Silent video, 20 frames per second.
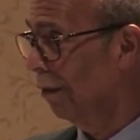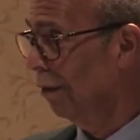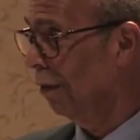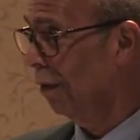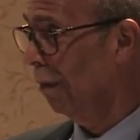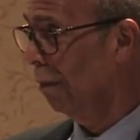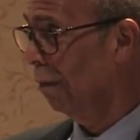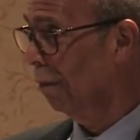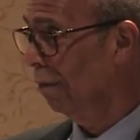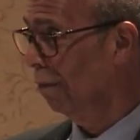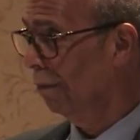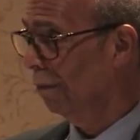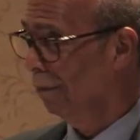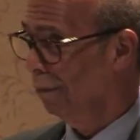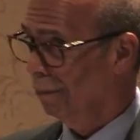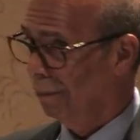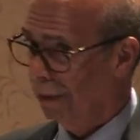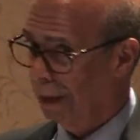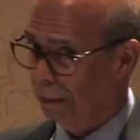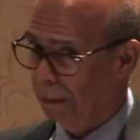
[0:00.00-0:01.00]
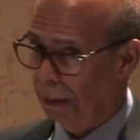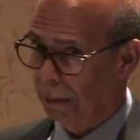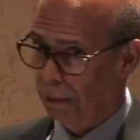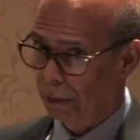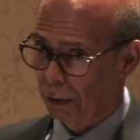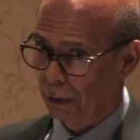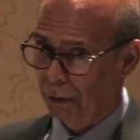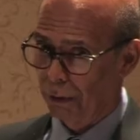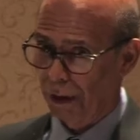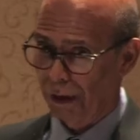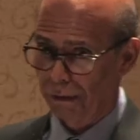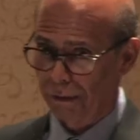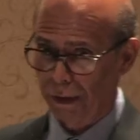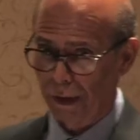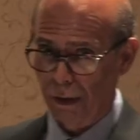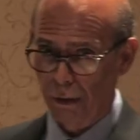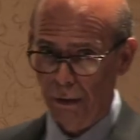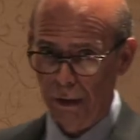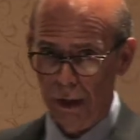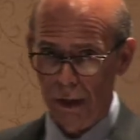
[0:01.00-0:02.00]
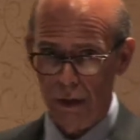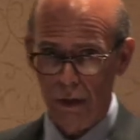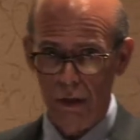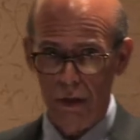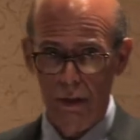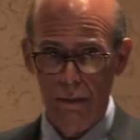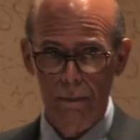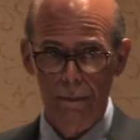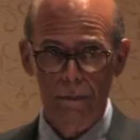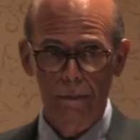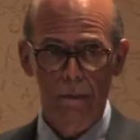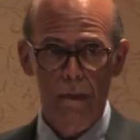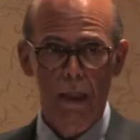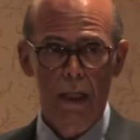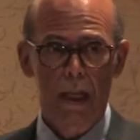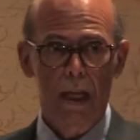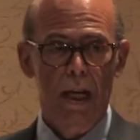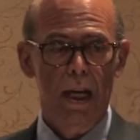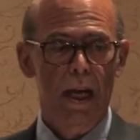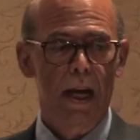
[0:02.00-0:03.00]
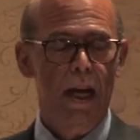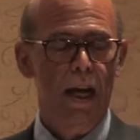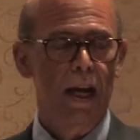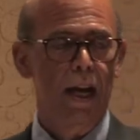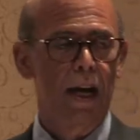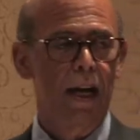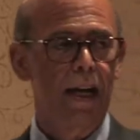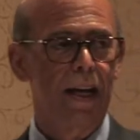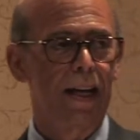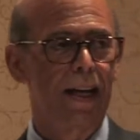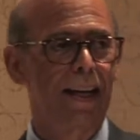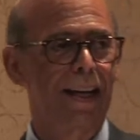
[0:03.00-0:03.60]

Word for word: from people who aren't very rich. Uh,